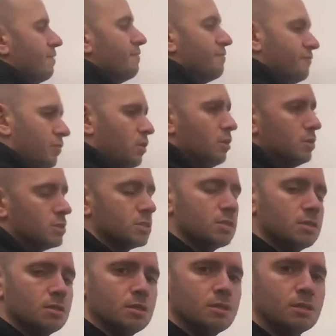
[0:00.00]

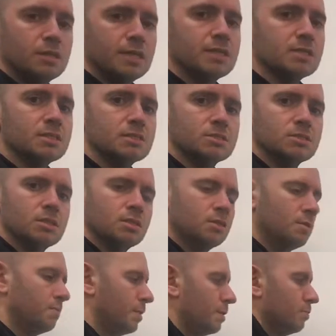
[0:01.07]
first things
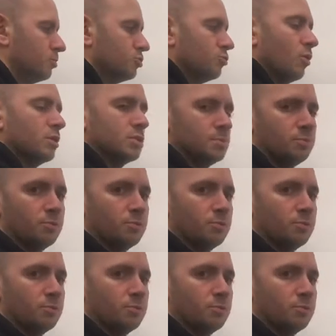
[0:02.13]
that people try to